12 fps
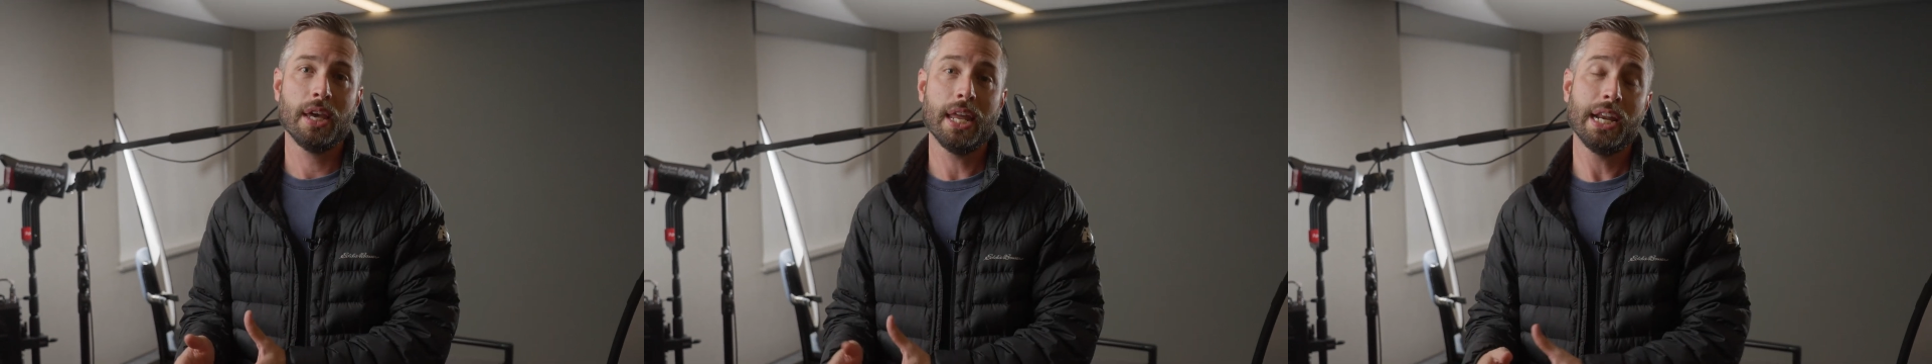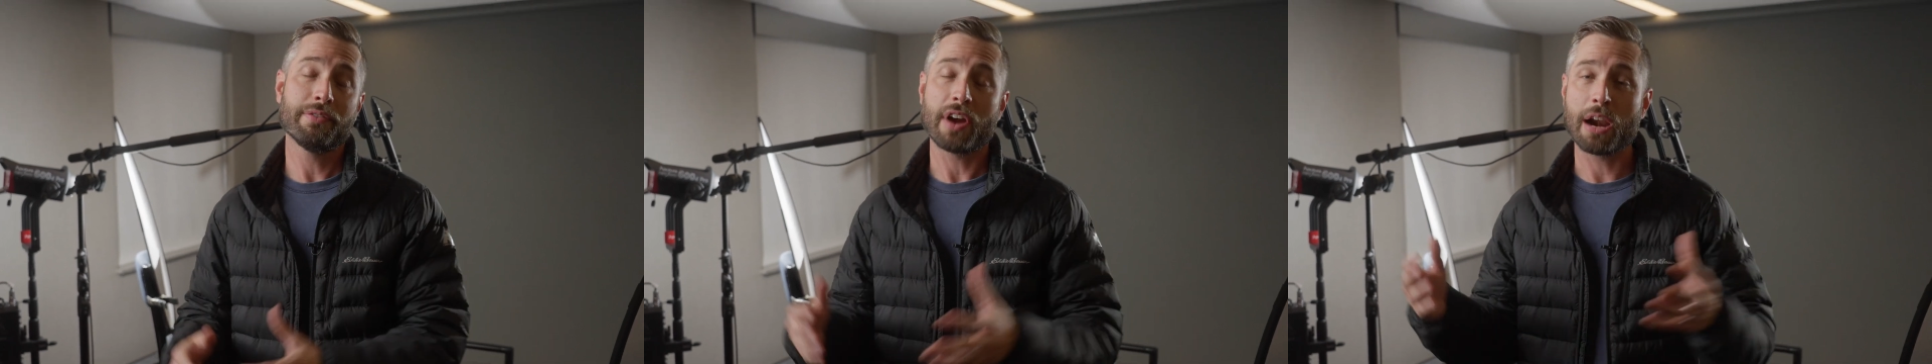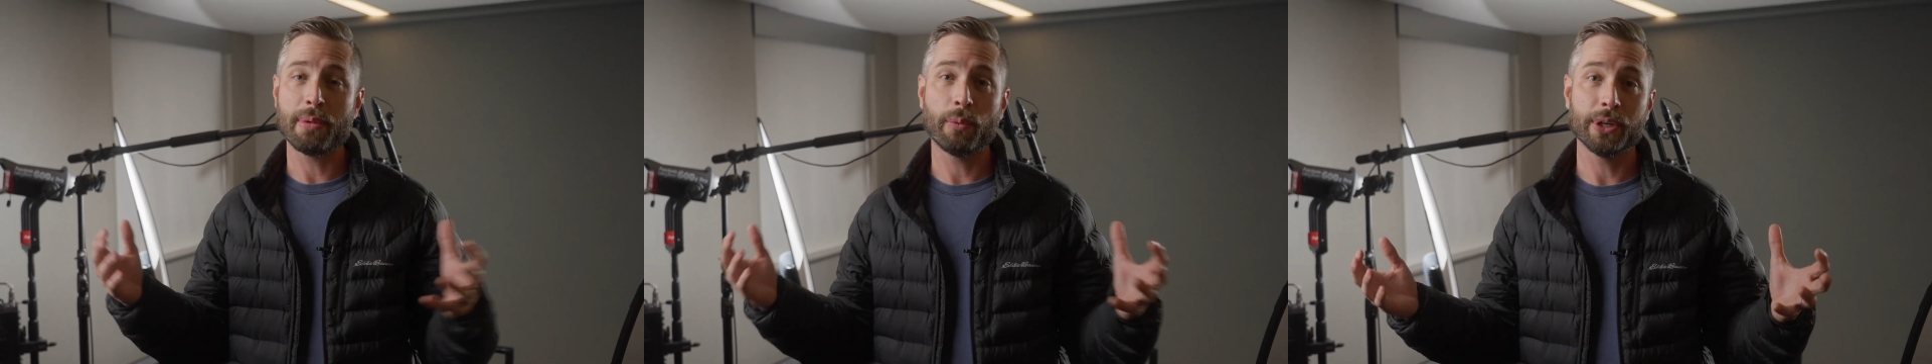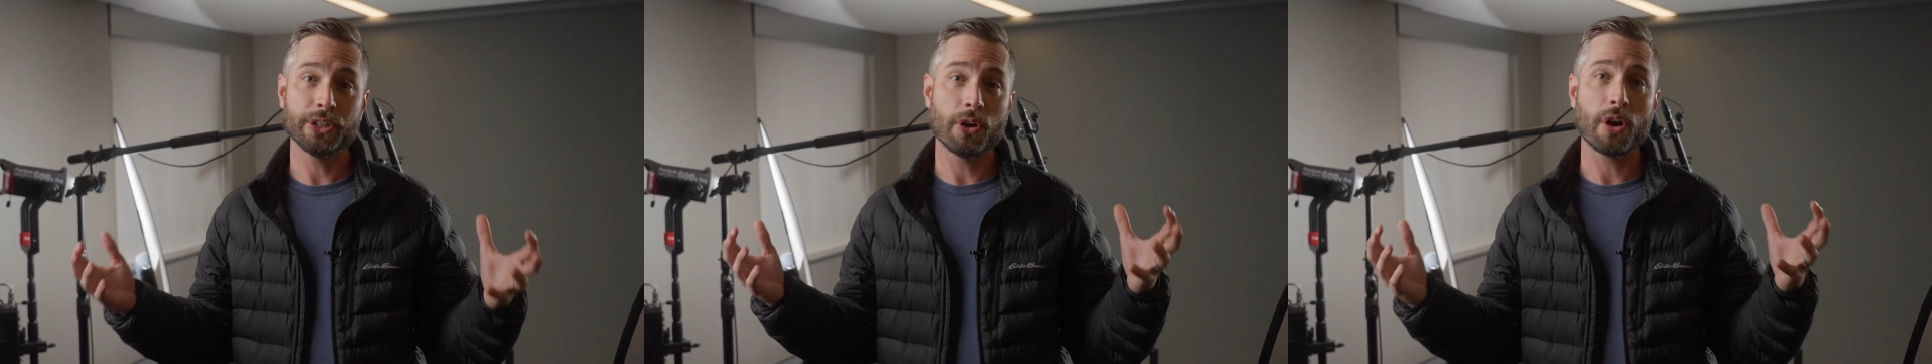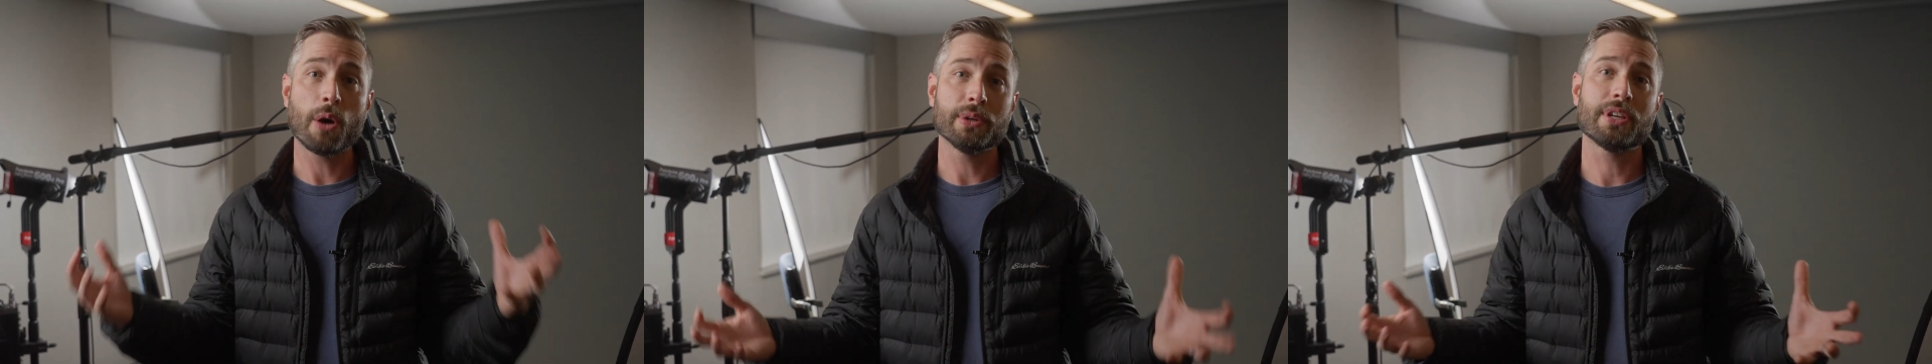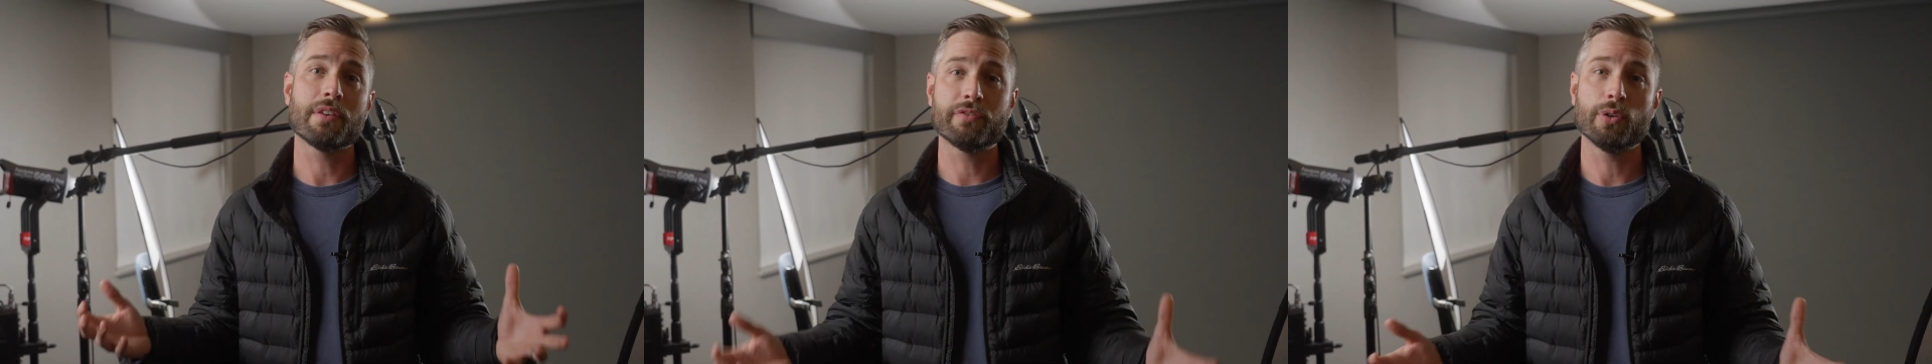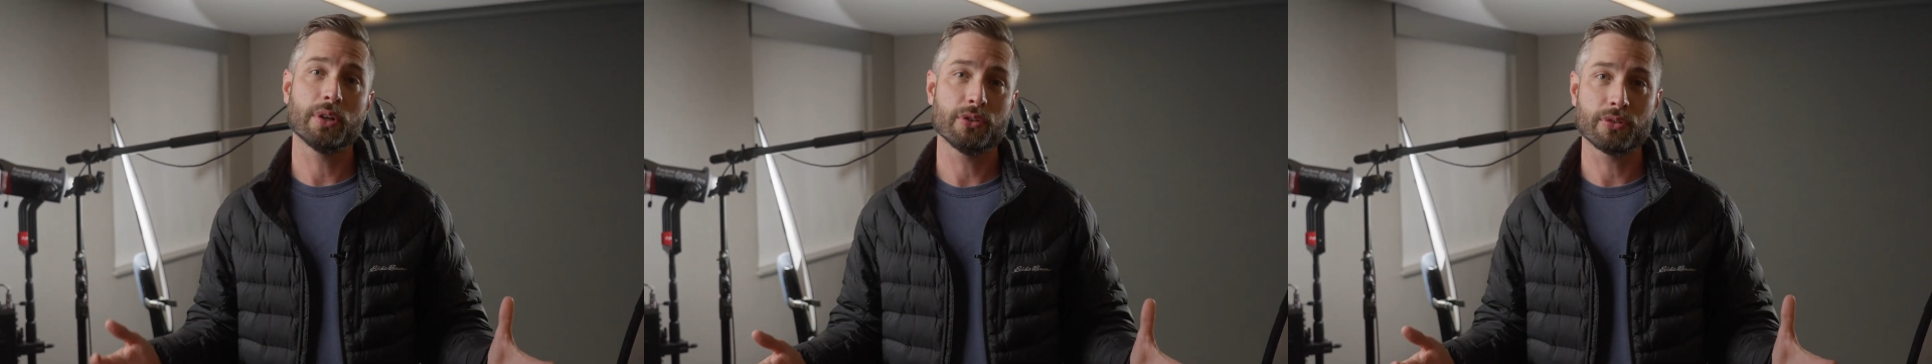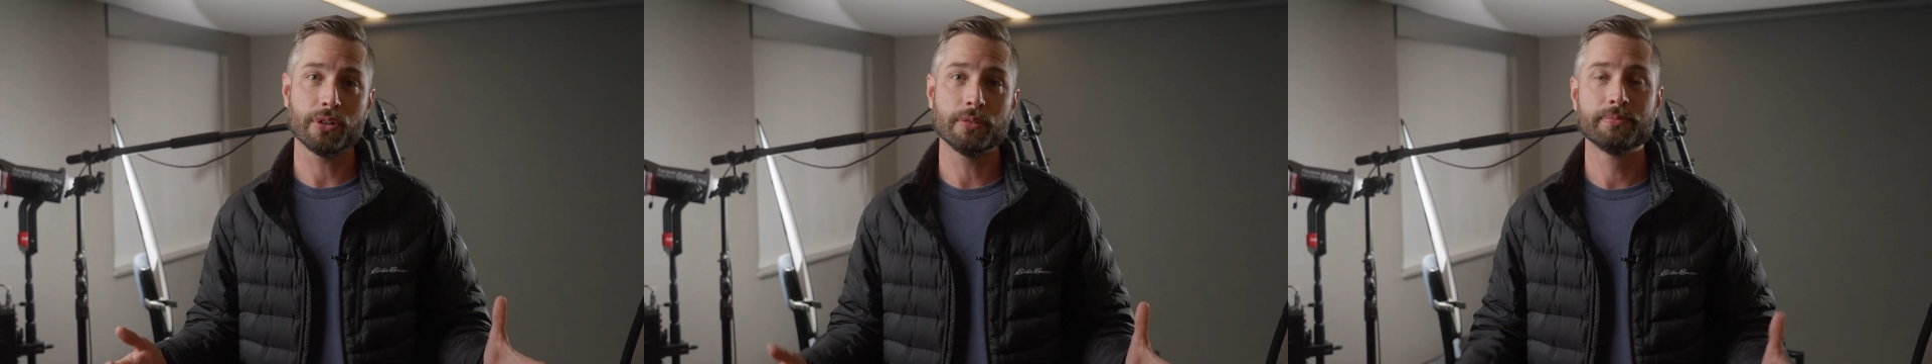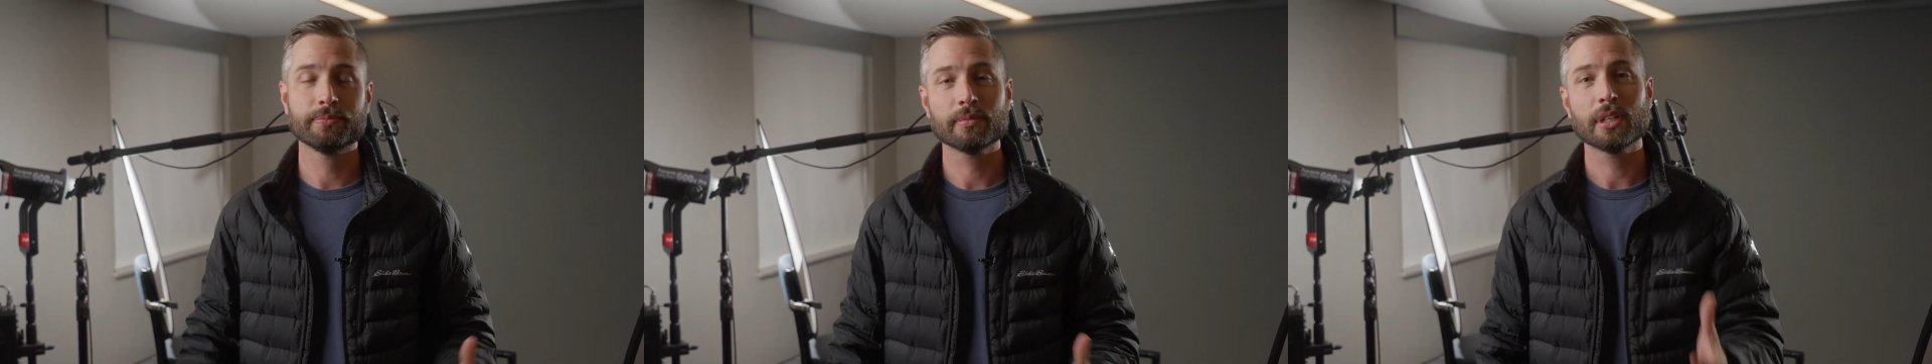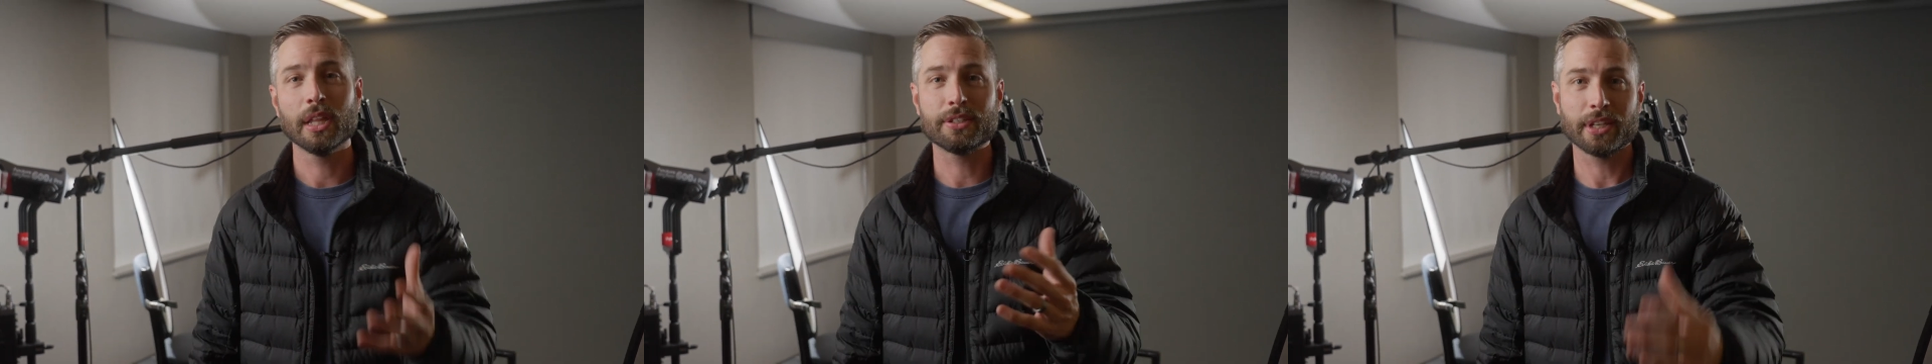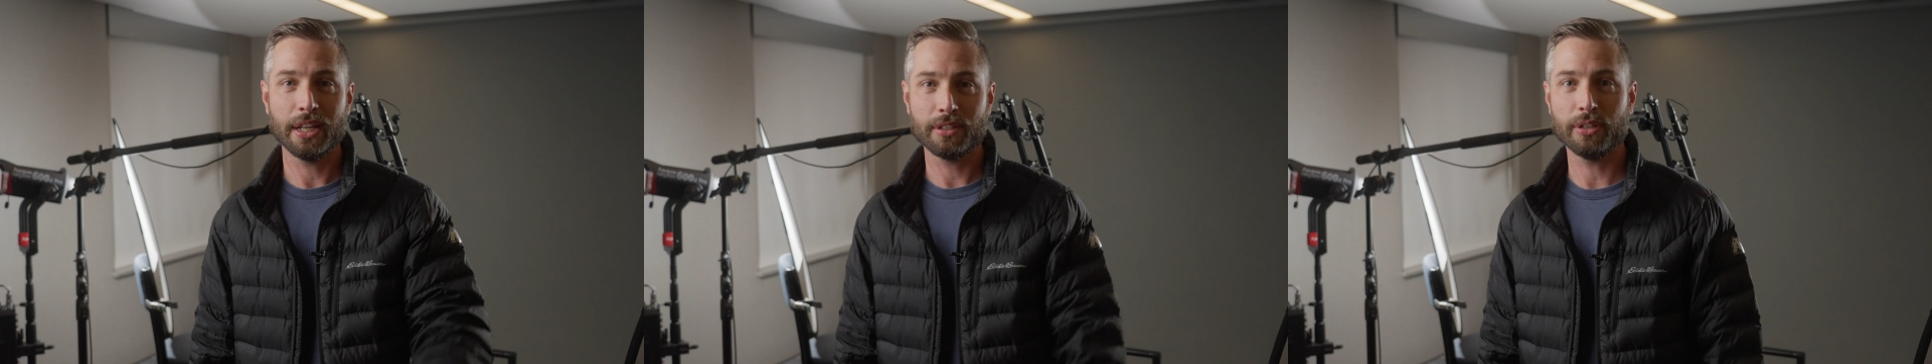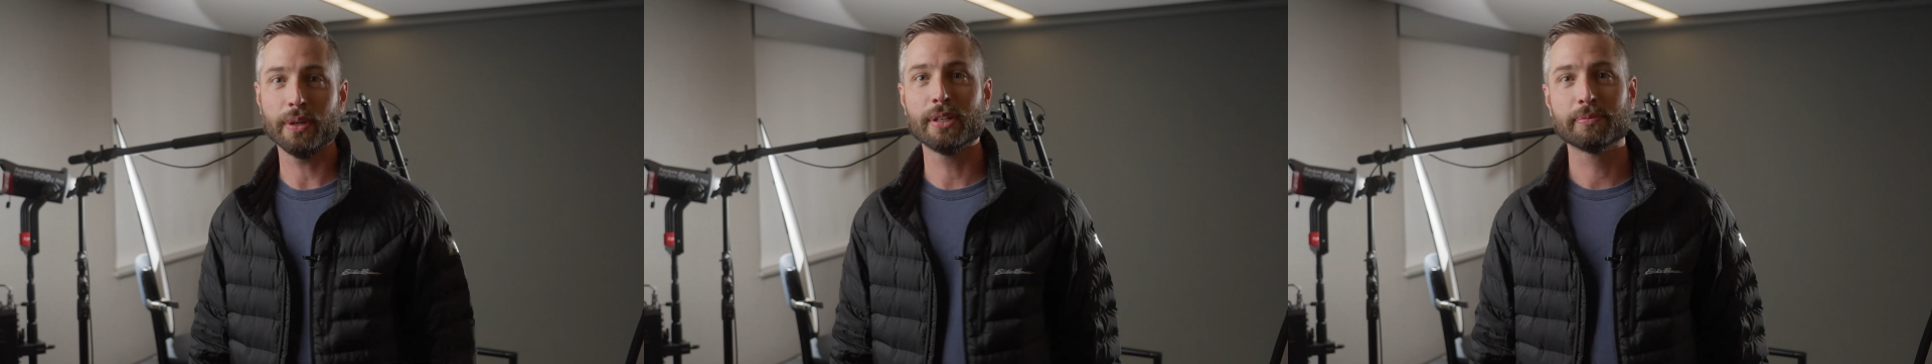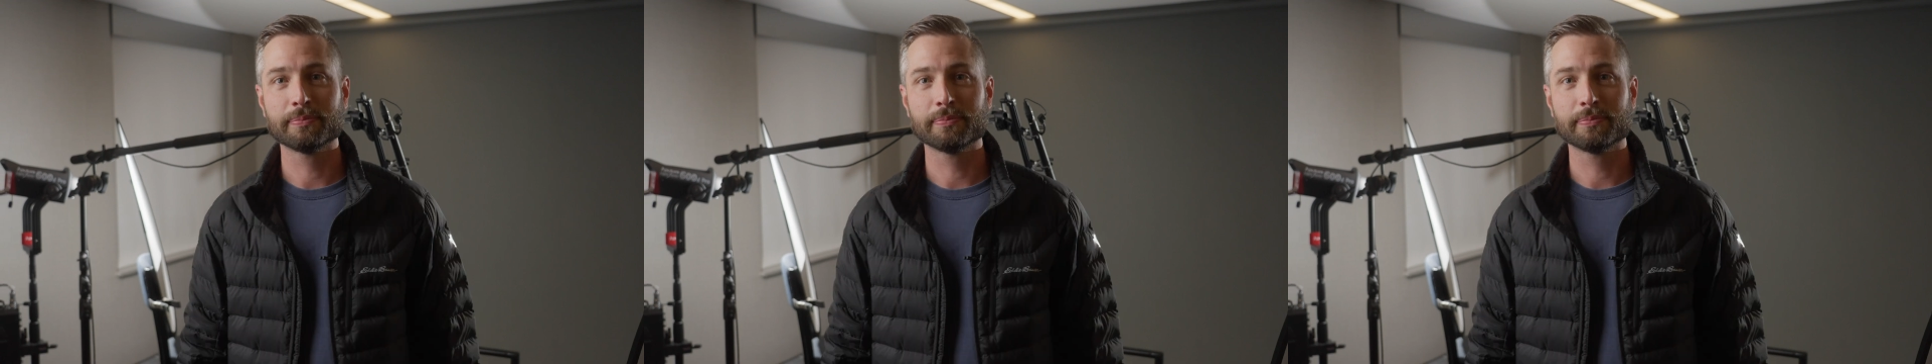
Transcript: in an environment where you don't always have full control. Let's get into it.